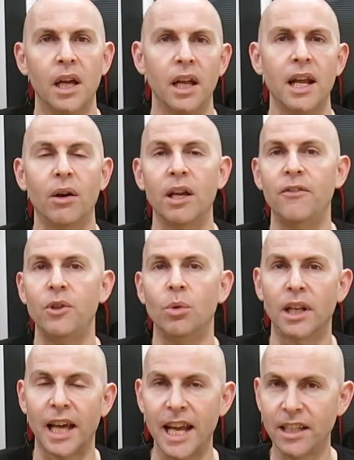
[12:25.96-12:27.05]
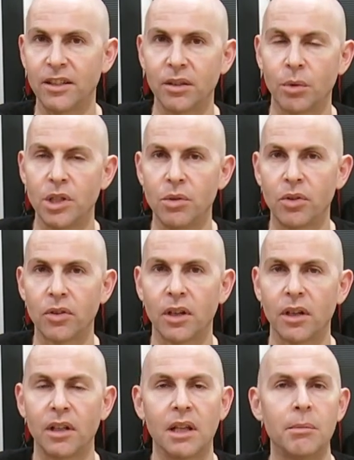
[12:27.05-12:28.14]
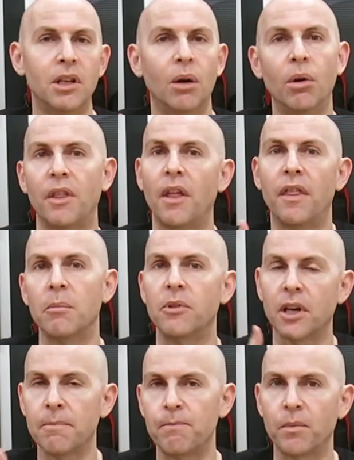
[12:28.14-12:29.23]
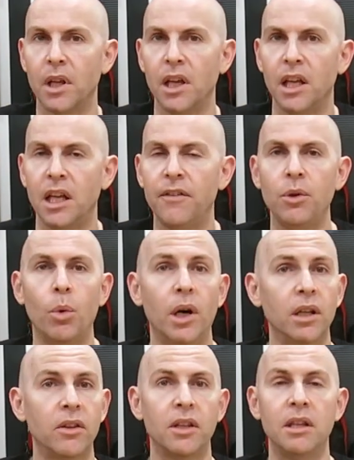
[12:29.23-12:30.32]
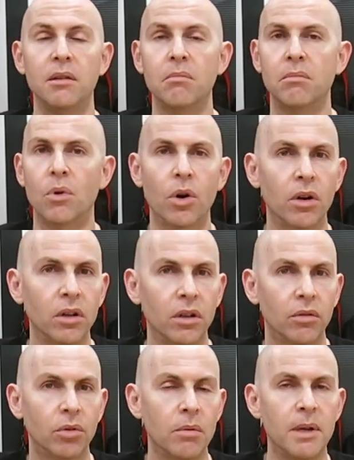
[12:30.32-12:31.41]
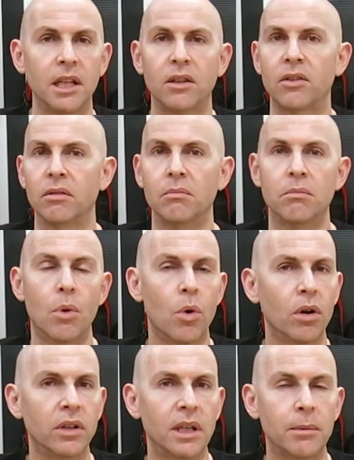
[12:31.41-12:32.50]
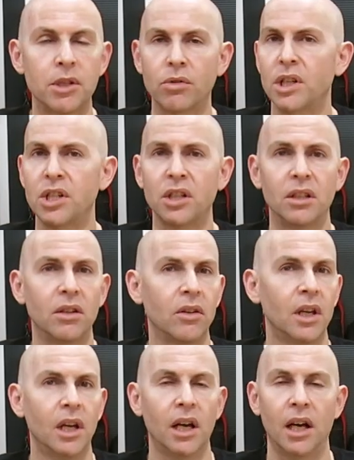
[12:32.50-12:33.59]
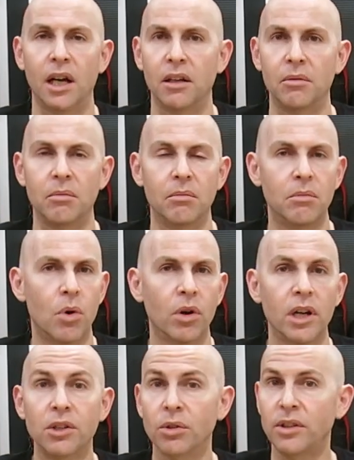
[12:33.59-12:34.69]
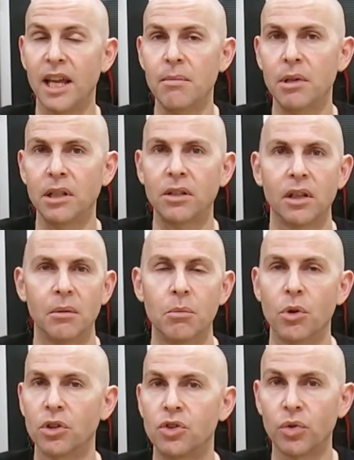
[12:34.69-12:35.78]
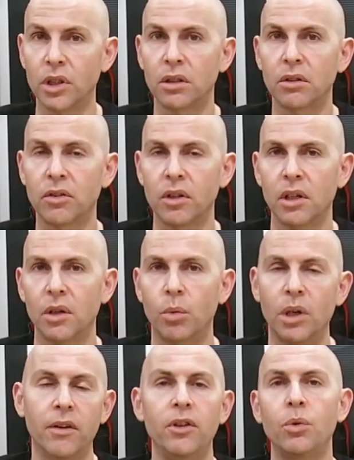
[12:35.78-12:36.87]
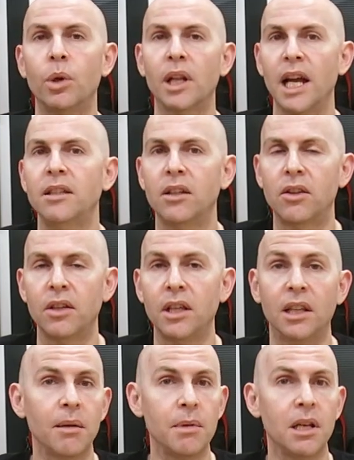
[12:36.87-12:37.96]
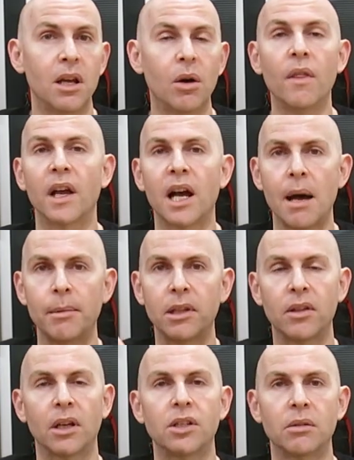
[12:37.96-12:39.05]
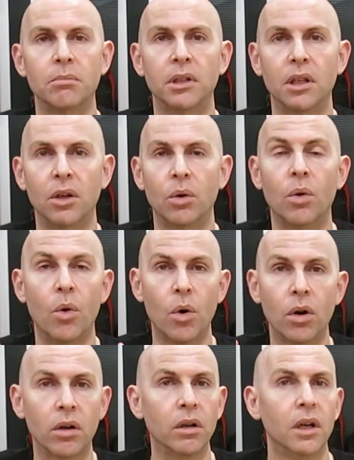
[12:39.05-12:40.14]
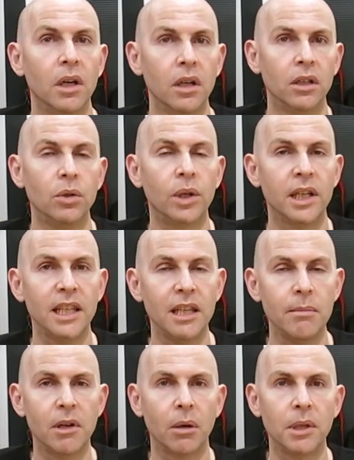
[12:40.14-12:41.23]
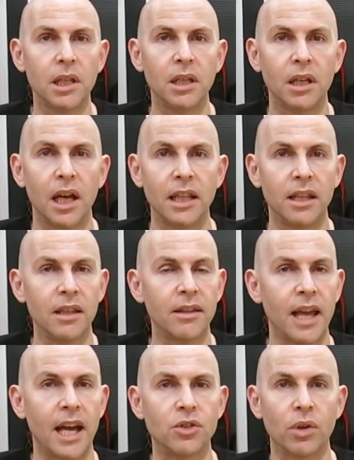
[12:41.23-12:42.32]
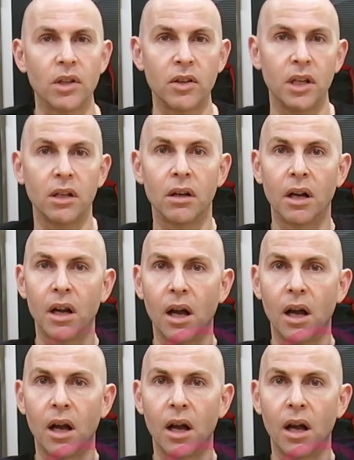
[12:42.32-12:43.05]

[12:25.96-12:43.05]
Now, if you liked what you saw, let me know with a thumbs up. If you want to see more rudiments, more demonstrations, more entertainment, more drills, whatever you would like to see, let me know in the comments section below, or you can email me at this address here.